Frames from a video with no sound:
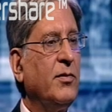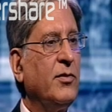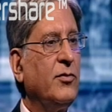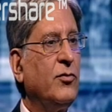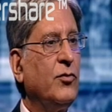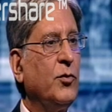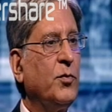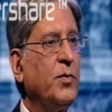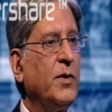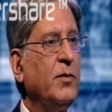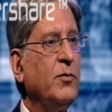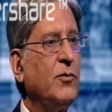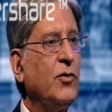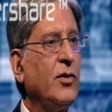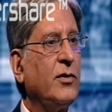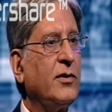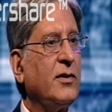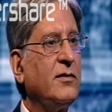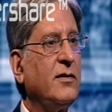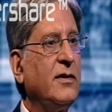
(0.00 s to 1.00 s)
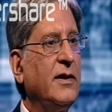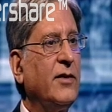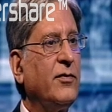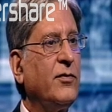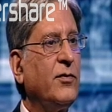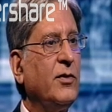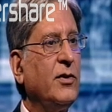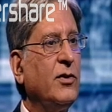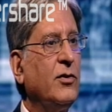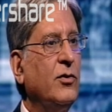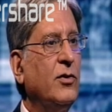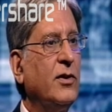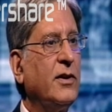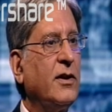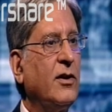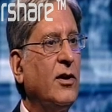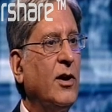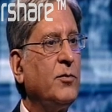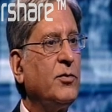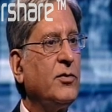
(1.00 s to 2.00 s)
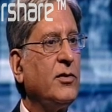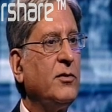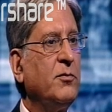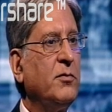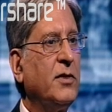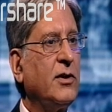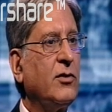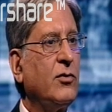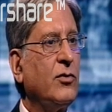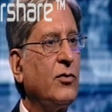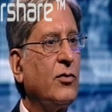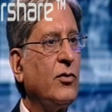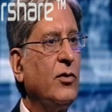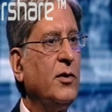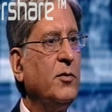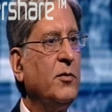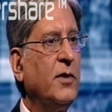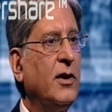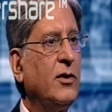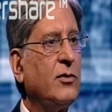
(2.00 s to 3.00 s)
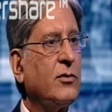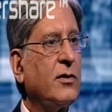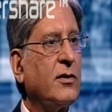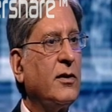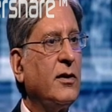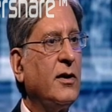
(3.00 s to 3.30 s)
Supreme Court is left with no other option but to throw him out.